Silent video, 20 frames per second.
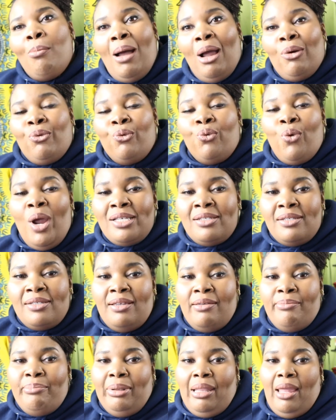my
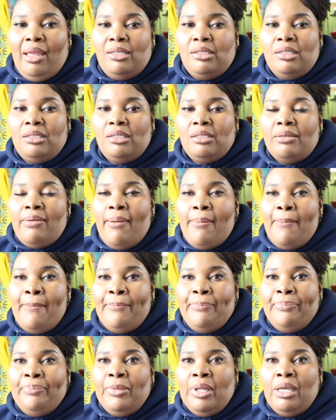resting place
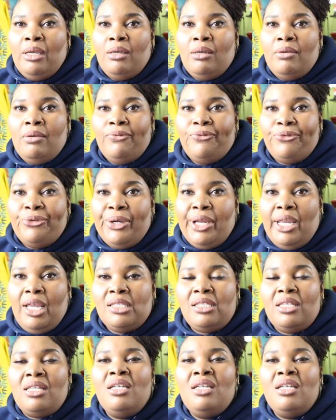friends.